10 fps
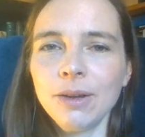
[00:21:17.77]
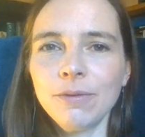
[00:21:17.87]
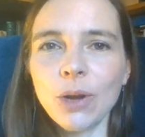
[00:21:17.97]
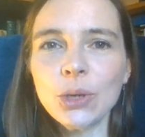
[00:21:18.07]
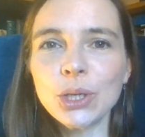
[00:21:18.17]

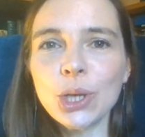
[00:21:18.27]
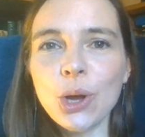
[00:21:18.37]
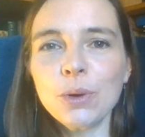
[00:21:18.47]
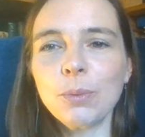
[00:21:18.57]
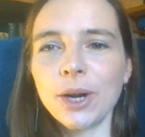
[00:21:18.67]
followed a
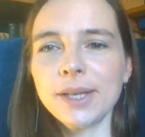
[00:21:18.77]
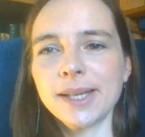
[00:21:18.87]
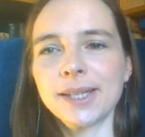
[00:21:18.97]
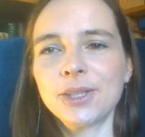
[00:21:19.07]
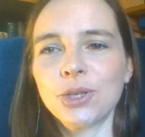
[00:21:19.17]
long
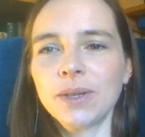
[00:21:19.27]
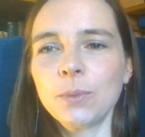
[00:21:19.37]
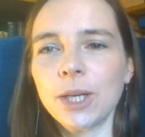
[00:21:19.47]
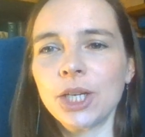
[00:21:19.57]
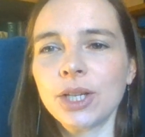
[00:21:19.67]
process
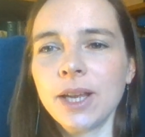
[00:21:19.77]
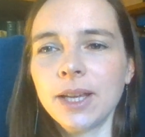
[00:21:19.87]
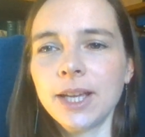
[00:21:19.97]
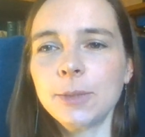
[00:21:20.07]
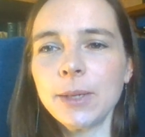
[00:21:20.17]
during which
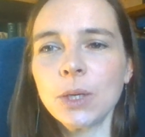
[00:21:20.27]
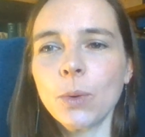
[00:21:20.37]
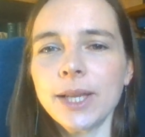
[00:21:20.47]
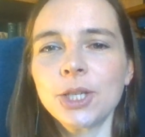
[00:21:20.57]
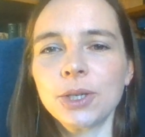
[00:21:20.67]
he had been
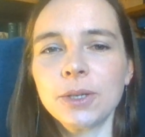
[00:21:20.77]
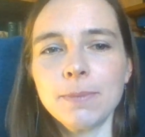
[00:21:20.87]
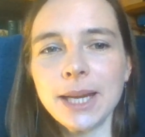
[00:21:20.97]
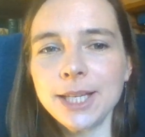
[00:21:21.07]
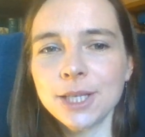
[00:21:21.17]
questioned
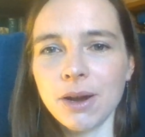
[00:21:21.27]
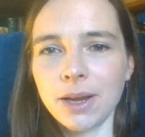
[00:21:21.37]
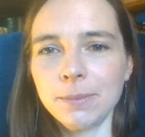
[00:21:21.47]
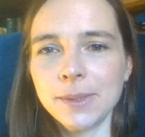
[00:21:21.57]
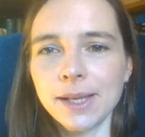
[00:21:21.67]
many
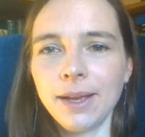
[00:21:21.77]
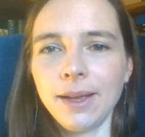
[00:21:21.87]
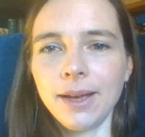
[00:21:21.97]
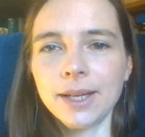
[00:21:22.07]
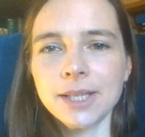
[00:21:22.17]
times
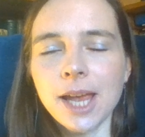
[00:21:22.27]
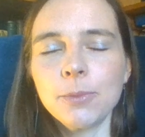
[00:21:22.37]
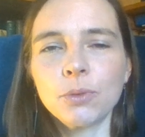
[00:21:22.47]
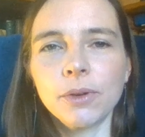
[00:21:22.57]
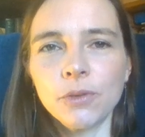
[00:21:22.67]
and
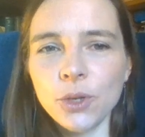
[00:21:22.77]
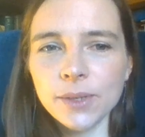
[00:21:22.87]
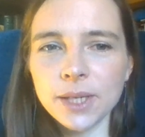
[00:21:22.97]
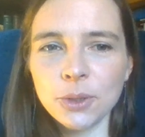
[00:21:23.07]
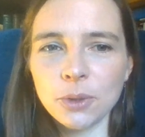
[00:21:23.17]
kept
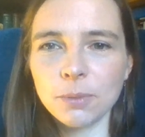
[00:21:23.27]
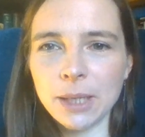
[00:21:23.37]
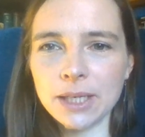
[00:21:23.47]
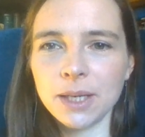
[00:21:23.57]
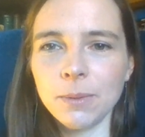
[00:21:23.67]
refusing to
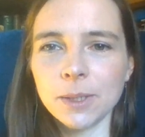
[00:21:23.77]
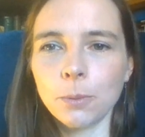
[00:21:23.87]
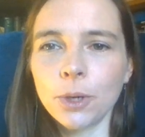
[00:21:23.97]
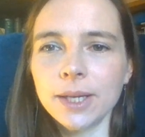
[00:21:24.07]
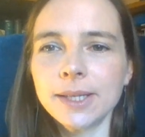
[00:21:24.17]
admit he was a
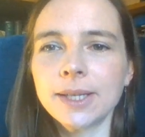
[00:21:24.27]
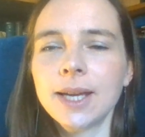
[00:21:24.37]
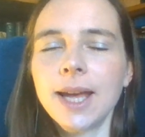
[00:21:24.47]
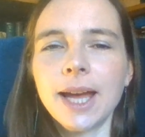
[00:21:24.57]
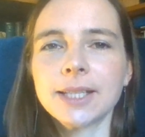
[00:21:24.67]
priest
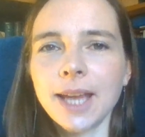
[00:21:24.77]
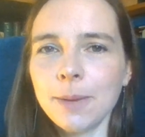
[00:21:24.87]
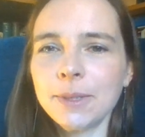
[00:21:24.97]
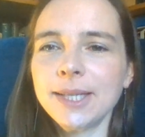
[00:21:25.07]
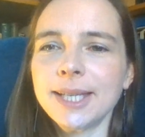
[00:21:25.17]
and
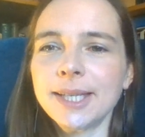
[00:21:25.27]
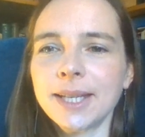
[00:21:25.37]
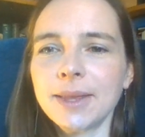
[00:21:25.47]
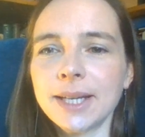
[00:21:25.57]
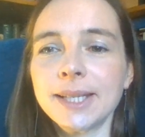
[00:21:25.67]
kept
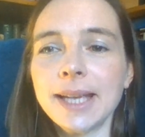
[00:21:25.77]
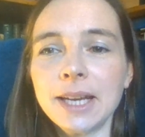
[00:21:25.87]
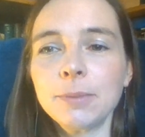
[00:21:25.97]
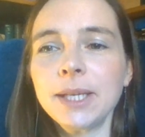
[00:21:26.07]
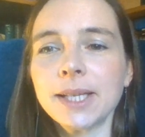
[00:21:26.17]
insisting that his
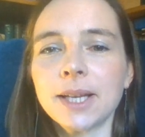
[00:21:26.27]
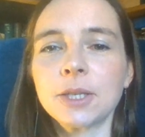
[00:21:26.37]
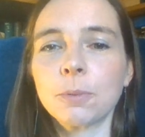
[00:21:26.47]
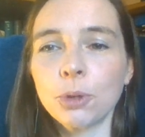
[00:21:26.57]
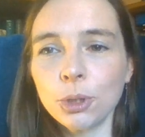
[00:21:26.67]
enemies had
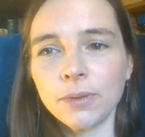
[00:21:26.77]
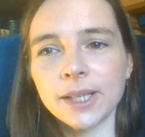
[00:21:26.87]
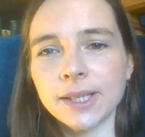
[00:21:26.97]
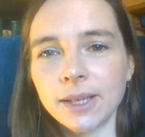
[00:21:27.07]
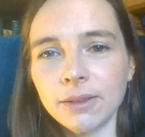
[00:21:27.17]
to prove
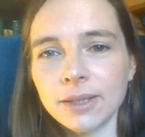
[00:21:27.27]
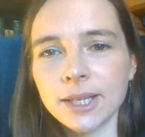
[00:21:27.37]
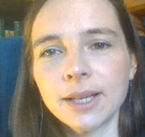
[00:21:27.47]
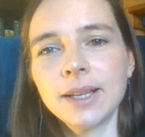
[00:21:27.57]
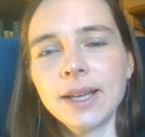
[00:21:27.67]
his
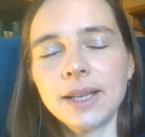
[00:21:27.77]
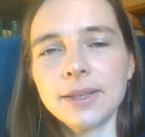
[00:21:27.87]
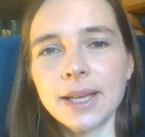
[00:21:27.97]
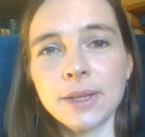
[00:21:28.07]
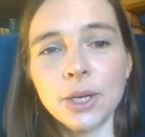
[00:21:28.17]
guilt and
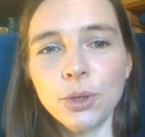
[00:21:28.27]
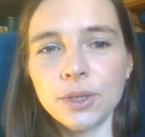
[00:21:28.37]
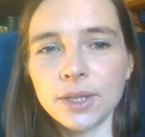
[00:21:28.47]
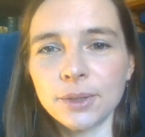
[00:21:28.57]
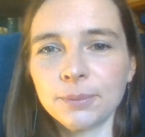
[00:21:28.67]
that they
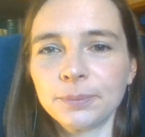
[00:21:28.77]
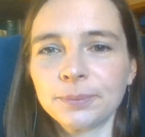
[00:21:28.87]
couldn't.